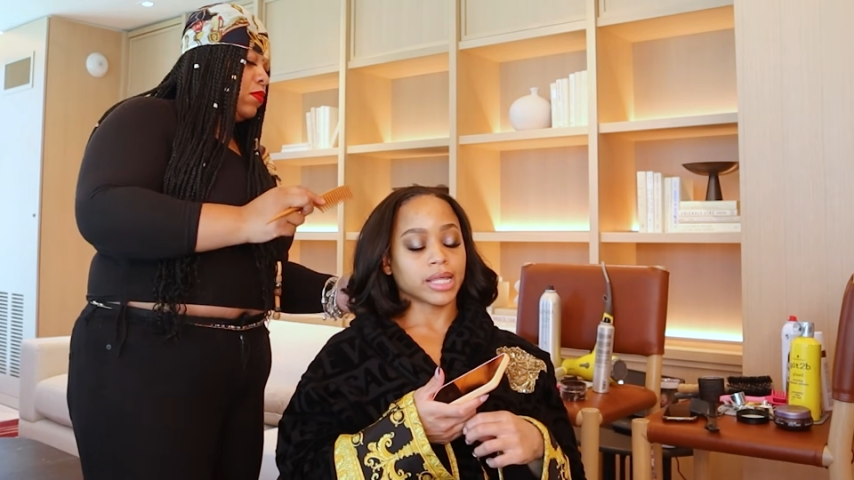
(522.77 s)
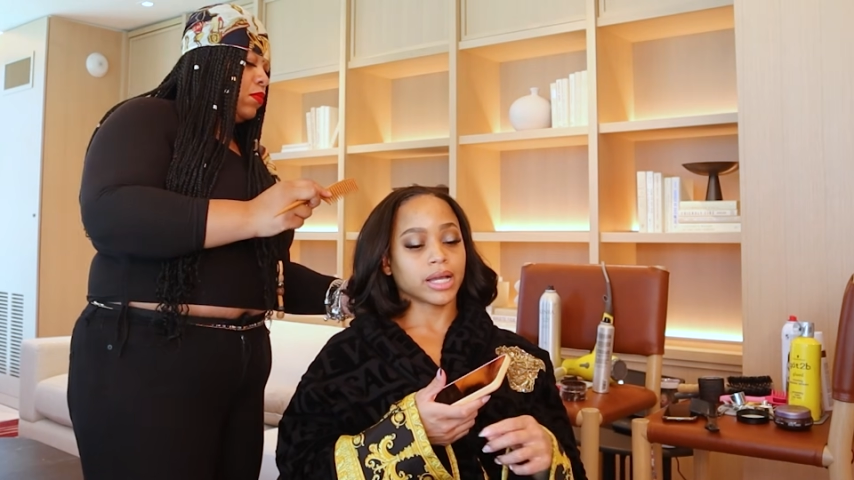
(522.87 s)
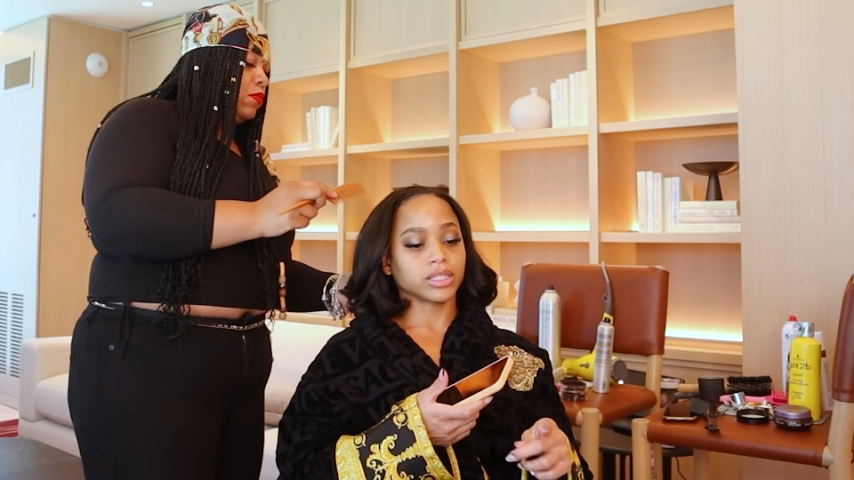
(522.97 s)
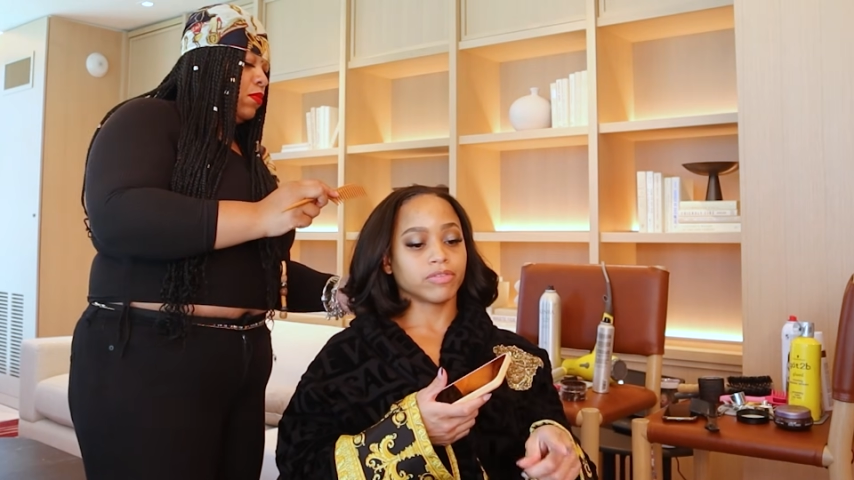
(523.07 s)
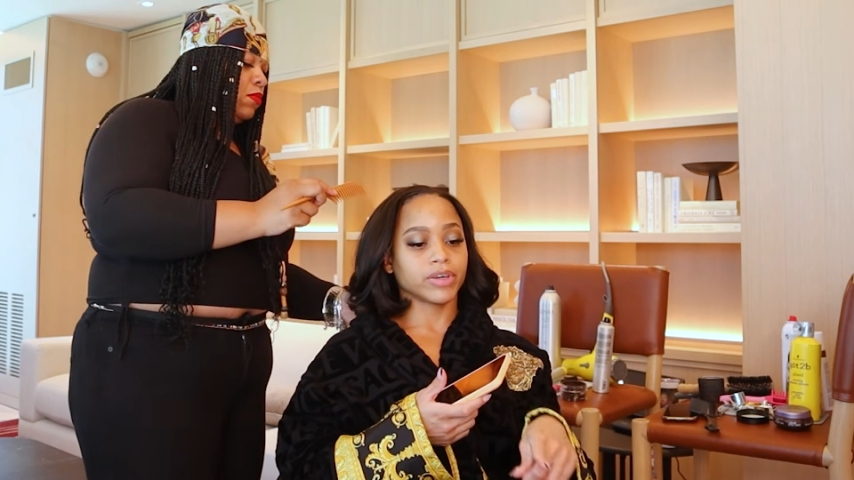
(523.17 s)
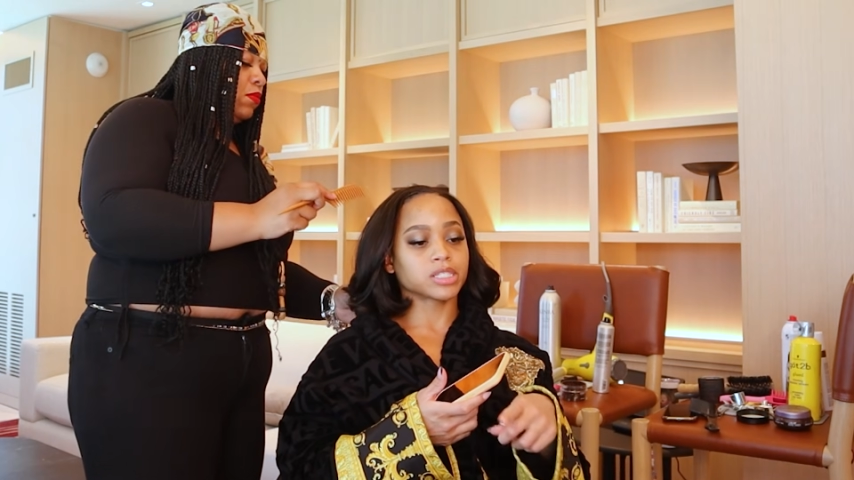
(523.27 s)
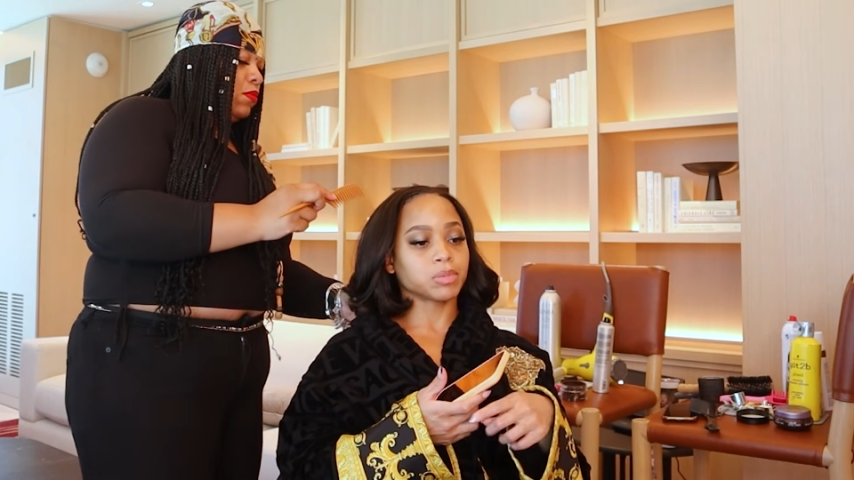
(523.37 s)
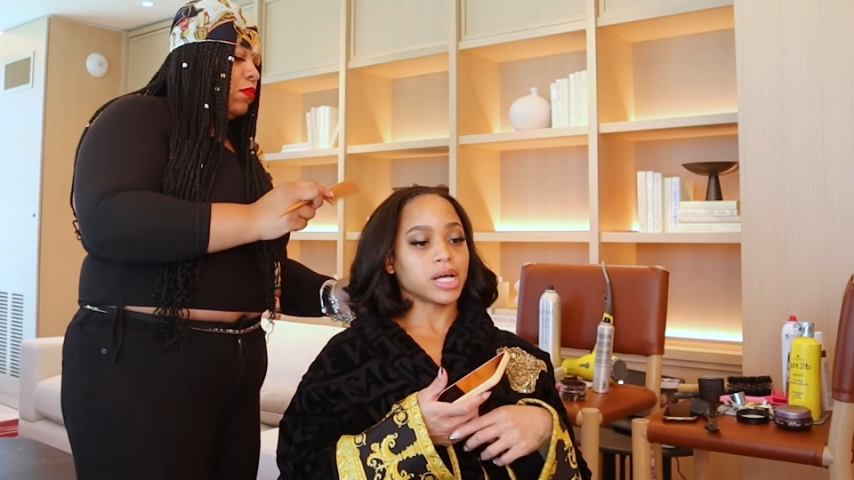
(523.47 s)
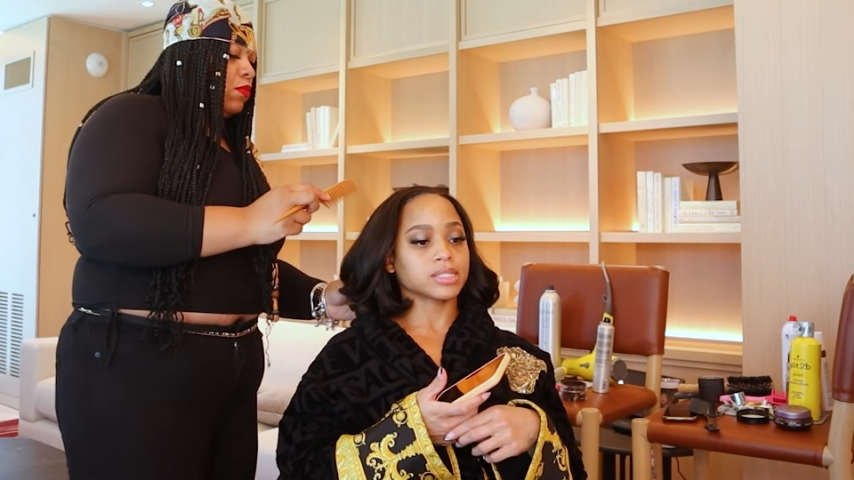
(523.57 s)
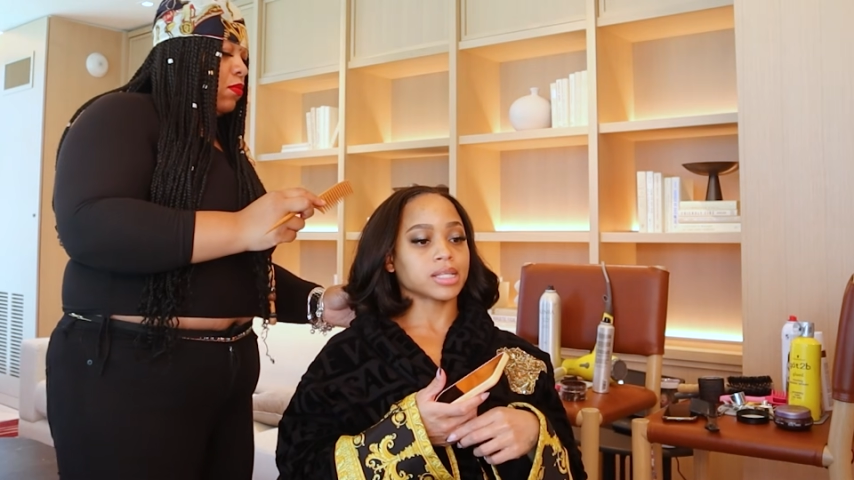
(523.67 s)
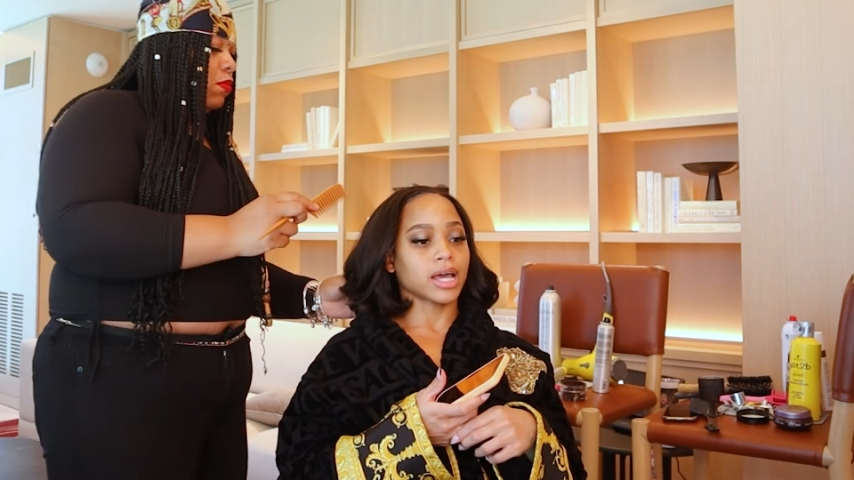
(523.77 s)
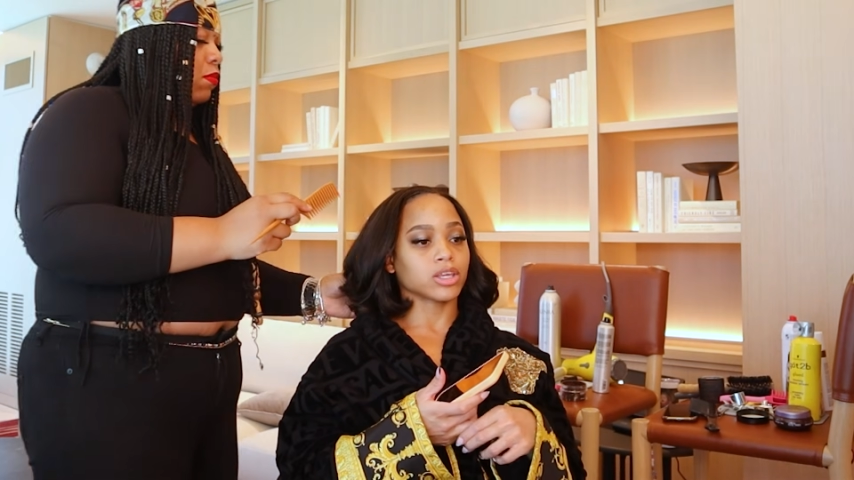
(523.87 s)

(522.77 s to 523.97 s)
like the Fix Plus I